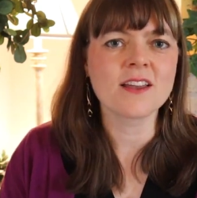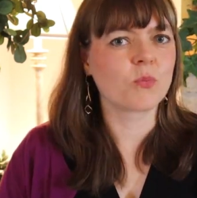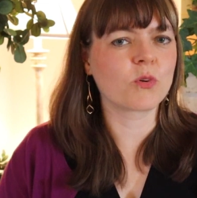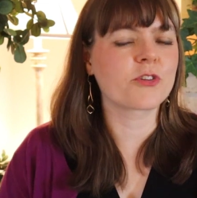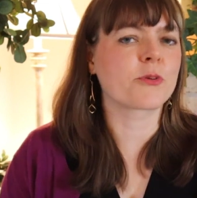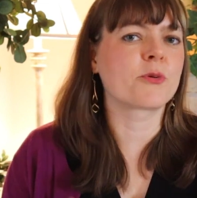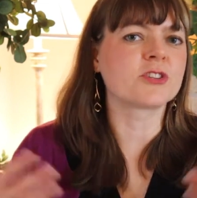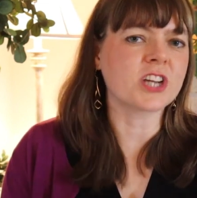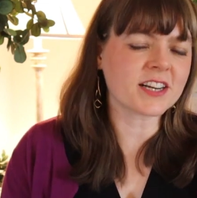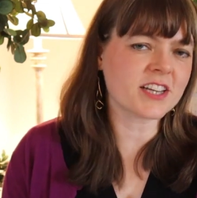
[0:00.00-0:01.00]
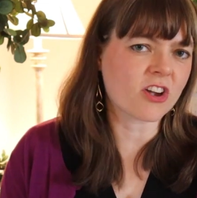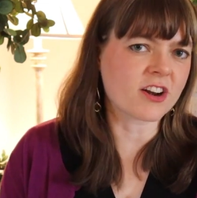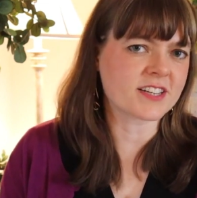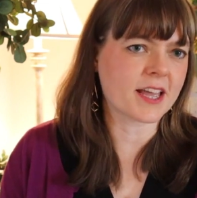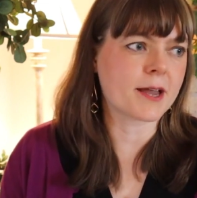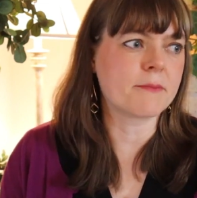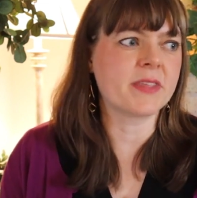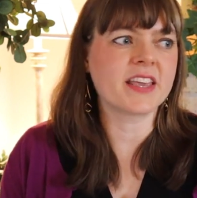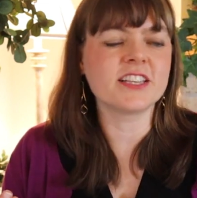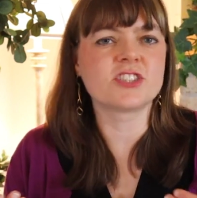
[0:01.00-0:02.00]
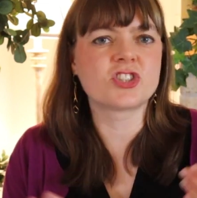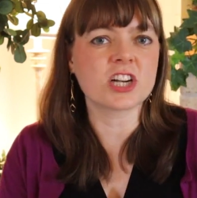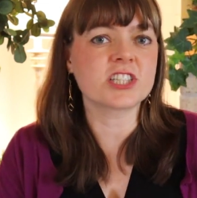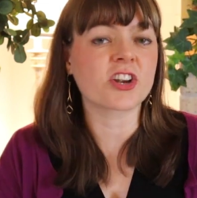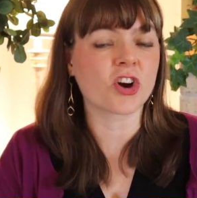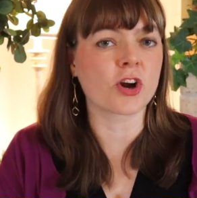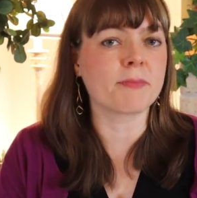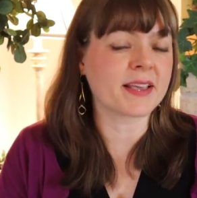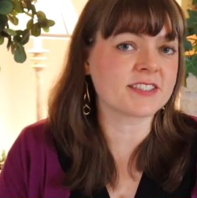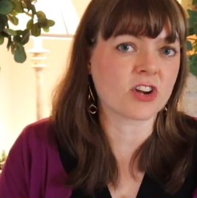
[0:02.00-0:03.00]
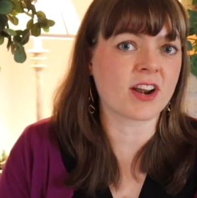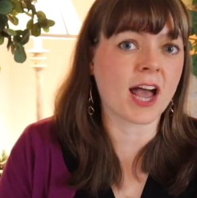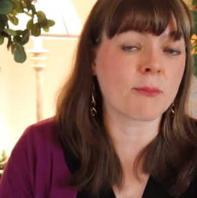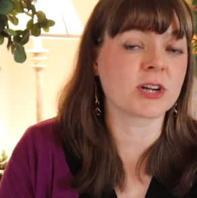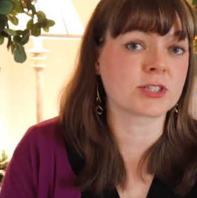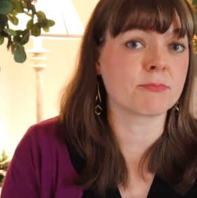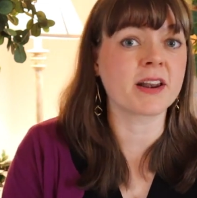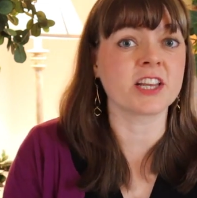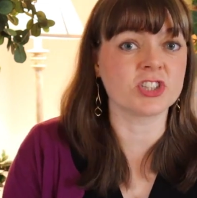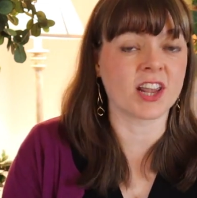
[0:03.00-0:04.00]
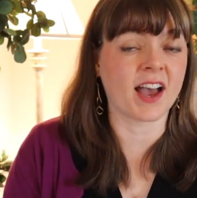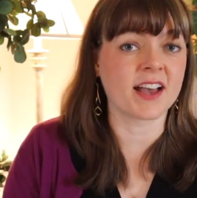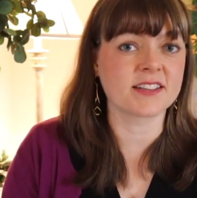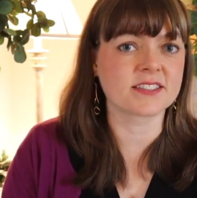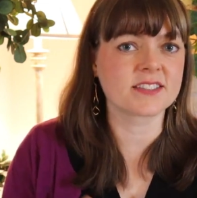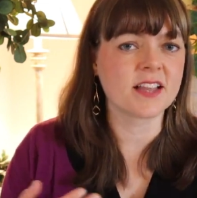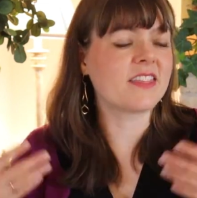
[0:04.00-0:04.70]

Well, they're projecting onto him that he's judging her based on how much money she has.